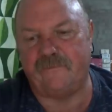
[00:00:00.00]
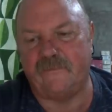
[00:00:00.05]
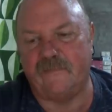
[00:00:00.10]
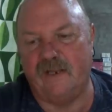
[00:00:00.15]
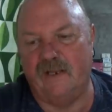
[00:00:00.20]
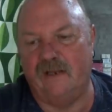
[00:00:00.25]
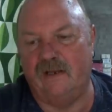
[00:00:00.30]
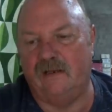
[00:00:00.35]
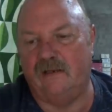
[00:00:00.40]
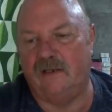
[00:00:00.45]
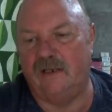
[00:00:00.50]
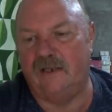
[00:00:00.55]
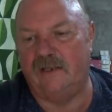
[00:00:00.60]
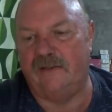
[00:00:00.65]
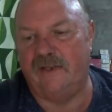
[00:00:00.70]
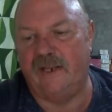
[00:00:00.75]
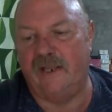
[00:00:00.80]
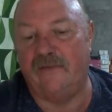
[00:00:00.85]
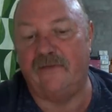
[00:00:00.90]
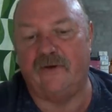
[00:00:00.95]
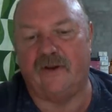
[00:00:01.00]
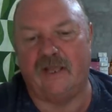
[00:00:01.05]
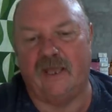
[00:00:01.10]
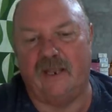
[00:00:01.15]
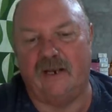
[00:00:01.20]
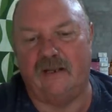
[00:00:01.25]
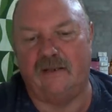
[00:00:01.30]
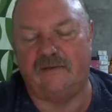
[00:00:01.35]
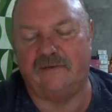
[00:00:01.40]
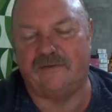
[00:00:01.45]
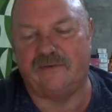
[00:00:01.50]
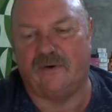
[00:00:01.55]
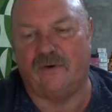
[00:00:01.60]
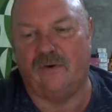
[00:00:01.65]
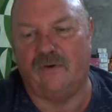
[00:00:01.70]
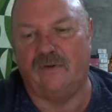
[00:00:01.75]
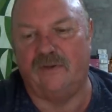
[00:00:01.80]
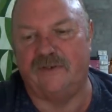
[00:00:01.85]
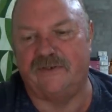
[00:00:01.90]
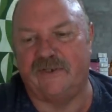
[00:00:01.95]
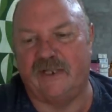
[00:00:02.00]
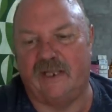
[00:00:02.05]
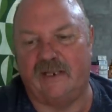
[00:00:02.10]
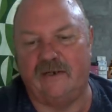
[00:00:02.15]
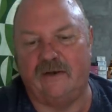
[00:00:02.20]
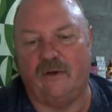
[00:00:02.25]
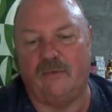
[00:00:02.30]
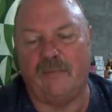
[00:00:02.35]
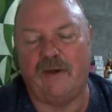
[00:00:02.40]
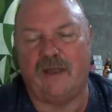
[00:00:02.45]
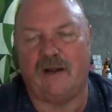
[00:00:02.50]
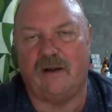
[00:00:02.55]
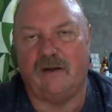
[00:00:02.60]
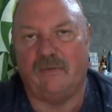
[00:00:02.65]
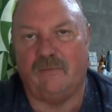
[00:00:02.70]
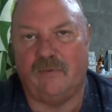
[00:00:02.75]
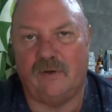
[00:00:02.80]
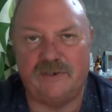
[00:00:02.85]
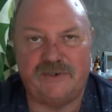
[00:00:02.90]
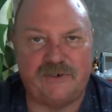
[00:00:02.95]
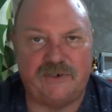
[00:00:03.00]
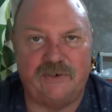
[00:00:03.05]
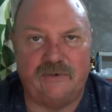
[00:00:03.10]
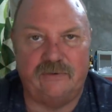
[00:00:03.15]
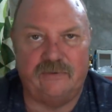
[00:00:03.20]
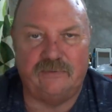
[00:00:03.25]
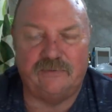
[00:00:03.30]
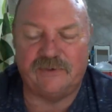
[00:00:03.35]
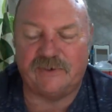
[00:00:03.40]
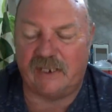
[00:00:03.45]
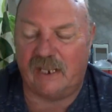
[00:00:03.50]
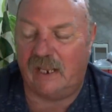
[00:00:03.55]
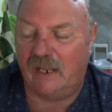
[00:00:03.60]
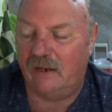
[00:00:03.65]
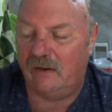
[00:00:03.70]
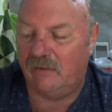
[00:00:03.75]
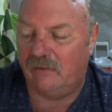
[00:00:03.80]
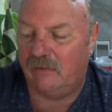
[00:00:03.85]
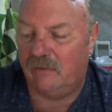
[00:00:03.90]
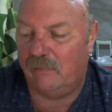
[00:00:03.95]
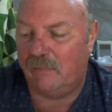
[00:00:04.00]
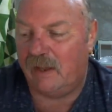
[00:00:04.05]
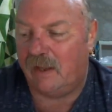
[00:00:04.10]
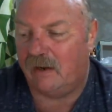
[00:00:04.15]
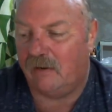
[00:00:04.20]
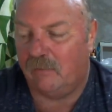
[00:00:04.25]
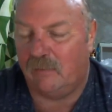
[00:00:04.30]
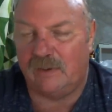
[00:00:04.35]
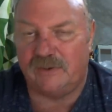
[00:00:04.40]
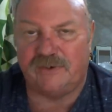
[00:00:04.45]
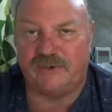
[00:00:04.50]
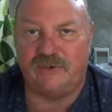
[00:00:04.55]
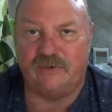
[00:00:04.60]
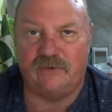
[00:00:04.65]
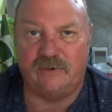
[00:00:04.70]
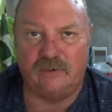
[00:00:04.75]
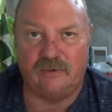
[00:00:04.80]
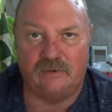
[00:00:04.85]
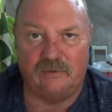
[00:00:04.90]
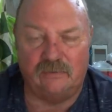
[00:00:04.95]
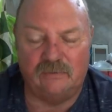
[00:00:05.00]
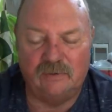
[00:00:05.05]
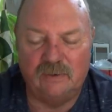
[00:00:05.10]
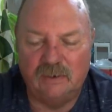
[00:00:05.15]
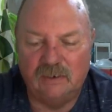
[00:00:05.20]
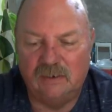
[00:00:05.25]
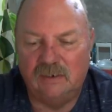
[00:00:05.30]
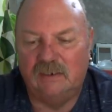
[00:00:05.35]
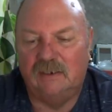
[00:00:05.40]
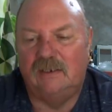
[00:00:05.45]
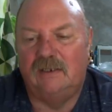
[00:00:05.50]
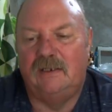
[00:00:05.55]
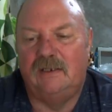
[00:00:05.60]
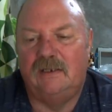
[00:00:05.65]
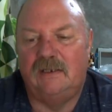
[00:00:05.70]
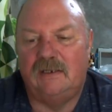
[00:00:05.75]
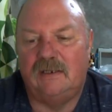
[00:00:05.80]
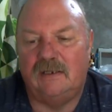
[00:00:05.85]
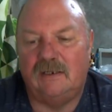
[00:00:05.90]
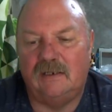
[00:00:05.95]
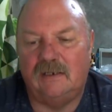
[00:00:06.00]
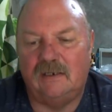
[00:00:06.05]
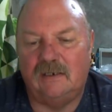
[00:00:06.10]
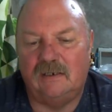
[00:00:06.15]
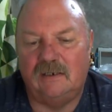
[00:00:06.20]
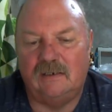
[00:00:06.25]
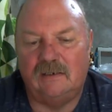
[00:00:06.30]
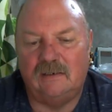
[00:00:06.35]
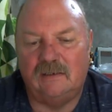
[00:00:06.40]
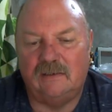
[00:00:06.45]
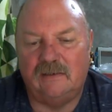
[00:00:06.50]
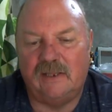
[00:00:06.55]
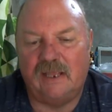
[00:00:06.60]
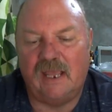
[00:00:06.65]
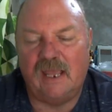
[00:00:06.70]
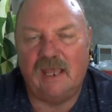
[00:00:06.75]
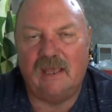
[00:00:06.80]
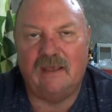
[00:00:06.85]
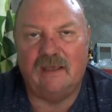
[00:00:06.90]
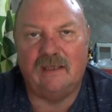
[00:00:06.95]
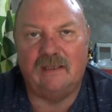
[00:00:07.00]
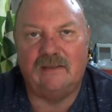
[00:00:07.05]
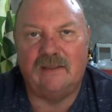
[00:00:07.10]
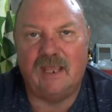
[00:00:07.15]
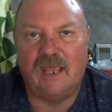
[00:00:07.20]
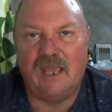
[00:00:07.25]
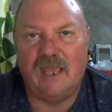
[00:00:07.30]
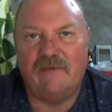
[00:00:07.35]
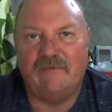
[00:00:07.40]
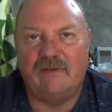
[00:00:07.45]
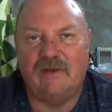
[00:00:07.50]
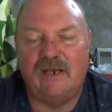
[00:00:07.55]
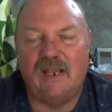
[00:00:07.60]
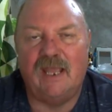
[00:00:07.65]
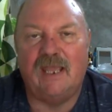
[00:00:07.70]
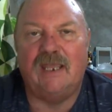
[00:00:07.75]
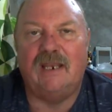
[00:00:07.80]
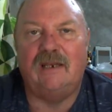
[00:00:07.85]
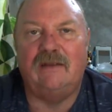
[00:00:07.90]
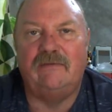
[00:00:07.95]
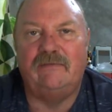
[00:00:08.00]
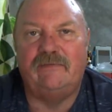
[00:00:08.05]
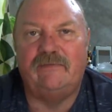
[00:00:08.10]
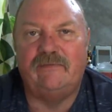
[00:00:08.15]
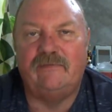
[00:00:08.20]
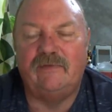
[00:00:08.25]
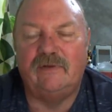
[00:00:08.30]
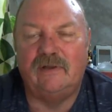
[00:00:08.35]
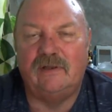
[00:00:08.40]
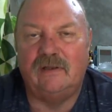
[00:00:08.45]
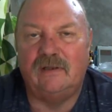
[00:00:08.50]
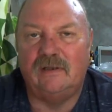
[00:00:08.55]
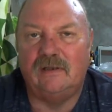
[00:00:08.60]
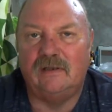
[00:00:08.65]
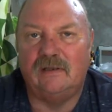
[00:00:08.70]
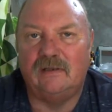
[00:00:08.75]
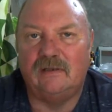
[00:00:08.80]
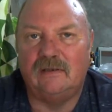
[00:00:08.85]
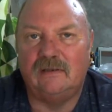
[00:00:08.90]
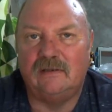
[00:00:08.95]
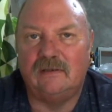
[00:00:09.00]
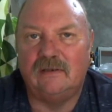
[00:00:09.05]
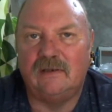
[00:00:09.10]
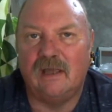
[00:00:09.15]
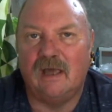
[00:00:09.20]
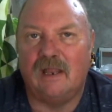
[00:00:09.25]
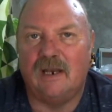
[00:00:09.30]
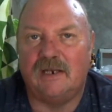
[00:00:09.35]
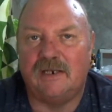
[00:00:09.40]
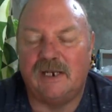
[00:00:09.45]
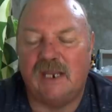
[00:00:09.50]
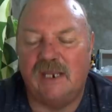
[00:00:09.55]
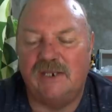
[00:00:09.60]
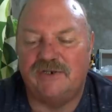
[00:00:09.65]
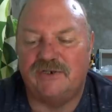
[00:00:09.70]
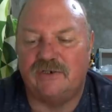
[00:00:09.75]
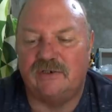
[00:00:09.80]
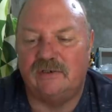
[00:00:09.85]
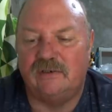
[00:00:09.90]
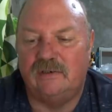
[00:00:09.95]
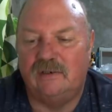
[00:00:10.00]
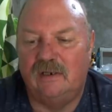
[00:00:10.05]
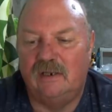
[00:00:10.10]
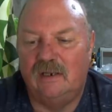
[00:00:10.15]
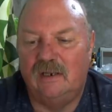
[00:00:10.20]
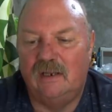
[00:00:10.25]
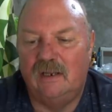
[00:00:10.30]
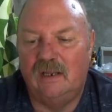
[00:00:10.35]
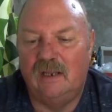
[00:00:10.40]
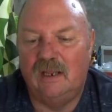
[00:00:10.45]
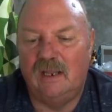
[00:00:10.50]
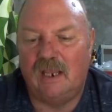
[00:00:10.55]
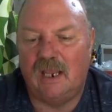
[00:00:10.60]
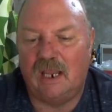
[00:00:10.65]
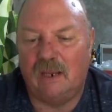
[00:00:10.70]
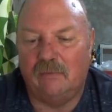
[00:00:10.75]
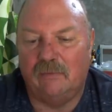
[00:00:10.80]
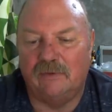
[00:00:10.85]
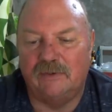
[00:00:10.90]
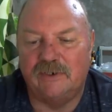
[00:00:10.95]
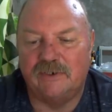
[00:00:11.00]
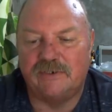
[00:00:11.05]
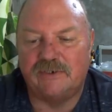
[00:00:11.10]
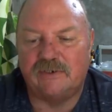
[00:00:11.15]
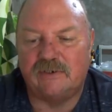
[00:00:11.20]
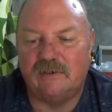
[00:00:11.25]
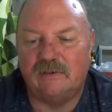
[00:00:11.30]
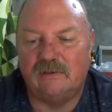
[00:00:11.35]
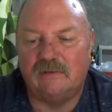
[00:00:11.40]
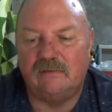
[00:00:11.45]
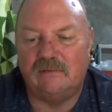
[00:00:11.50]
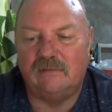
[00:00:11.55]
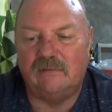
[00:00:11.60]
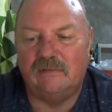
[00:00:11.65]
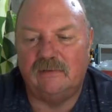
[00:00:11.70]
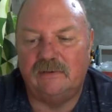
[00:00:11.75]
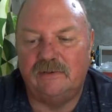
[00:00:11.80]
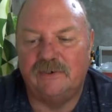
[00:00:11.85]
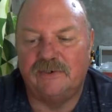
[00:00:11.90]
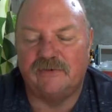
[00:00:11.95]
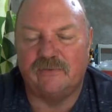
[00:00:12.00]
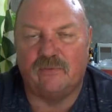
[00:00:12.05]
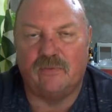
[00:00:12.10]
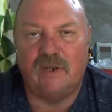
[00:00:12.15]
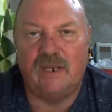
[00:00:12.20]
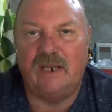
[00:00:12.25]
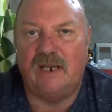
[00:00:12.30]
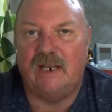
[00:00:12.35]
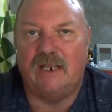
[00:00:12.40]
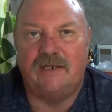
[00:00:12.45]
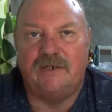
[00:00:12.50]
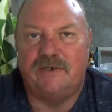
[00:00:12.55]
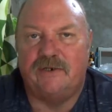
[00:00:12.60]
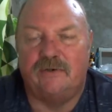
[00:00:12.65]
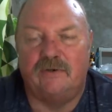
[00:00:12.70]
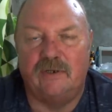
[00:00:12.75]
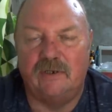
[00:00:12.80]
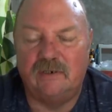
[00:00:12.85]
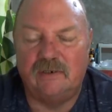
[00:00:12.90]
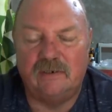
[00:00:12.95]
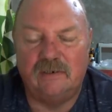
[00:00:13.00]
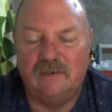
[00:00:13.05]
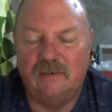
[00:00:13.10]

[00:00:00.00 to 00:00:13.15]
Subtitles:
and the other kind of troll is that no matter what you say or no matter what you do, they have a negative connotation, and will just read into it